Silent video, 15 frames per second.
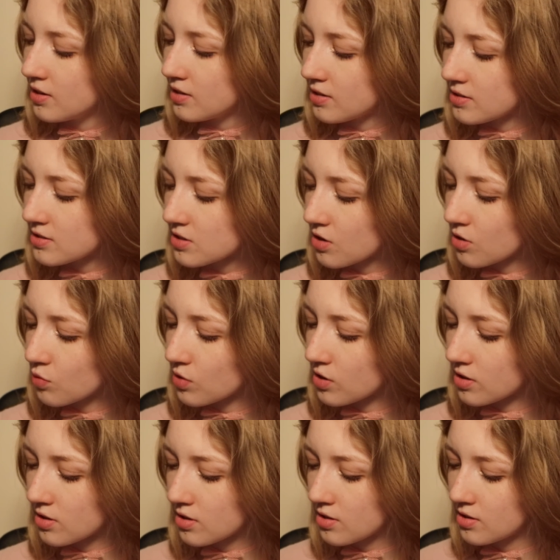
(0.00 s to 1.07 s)
Let's go
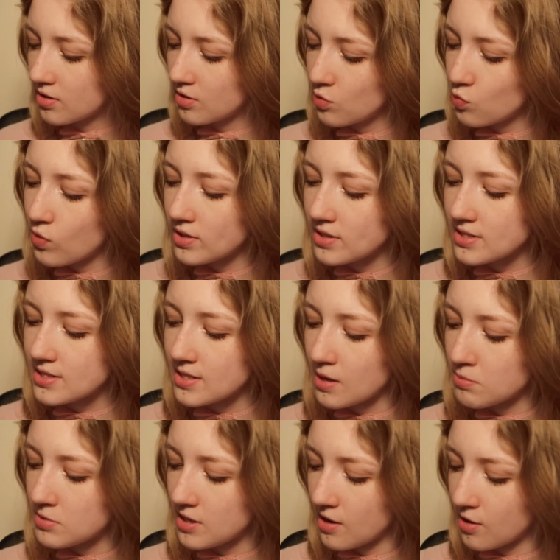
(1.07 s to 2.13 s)
with one step
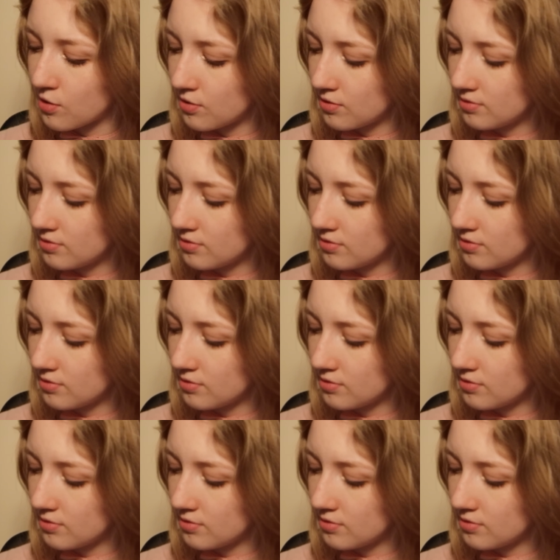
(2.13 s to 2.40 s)
down.